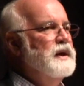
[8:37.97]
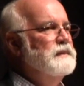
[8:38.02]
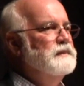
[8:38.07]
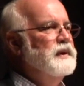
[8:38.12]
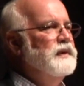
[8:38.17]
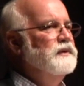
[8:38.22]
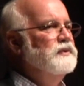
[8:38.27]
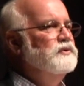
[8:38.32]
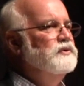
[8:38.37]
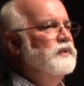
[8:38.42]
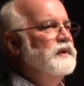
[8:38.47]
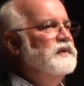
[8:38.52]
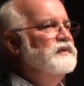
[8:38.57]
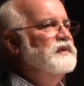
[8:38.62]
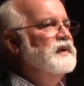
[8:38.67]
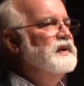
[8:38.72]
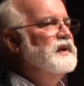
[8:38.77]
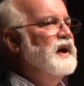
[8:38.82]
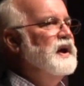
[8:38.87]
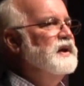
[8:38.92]
Mother
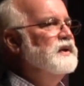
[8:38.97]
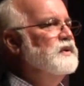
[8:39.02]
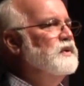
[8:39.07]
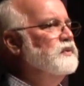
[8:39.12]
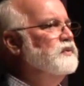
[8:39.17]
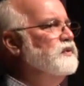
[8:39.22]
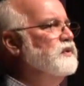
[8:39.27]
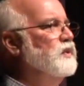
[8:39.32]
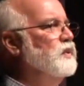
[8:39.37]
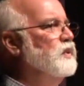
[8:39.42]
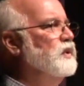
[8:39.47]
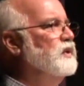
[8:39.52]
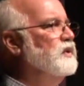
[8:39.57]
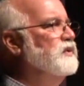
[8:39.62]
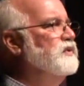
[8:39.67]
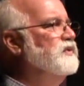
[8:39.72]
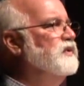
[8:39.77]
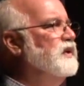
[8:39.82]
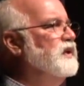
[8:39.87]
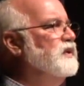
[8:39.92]
Teresa diagnosed the
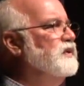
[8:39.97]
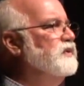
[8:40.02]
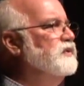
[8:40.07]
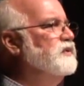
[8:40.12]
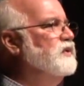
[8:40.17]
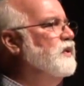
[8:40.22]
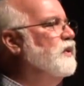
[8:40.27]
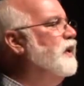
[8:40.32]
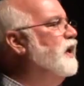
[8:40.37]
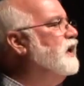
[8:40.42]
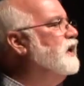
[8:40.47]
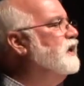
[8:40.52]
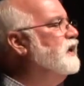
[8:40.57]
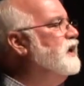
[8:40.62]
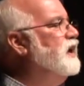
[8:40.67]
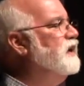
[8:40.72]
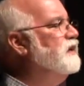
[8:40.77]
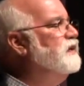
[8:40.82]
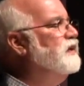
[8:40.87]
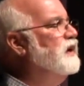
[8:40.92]
world's ills
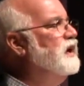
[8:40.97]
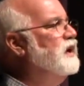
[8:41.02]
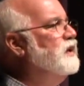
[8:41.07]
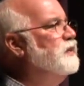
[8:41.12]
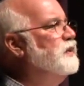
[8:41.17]
correctly, I think,